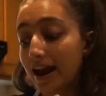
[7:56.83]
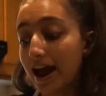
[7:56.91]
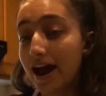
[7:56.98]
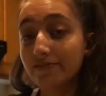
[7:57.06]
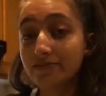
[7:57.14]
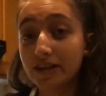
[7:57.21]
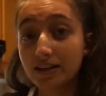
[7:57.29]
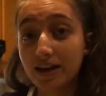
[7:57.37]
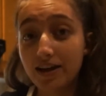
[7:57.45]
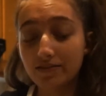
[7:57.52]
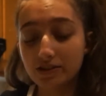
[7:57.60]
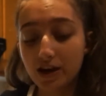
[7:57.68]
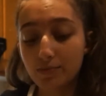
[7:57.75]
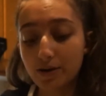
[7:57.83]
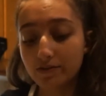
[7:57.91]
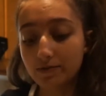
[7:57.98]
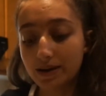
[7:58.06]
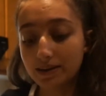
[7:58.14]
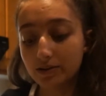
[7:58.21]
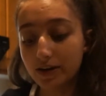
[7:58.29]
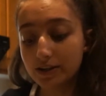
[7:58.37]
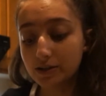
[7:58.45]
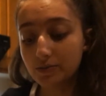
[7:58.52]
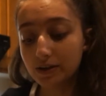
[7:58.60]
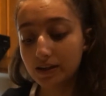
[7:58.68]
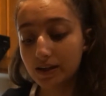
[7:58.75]
I've done it every time I've made the
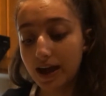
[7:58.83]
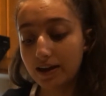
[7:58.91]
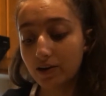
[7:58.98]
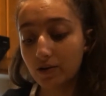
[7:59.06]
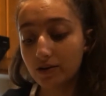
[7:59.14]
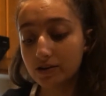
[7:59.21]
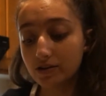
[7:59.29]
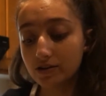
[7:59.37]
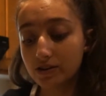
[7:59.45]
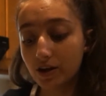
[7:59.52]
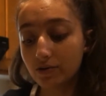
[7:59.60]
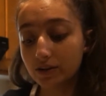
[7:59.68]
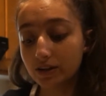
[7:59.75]
recipe and it always turns out really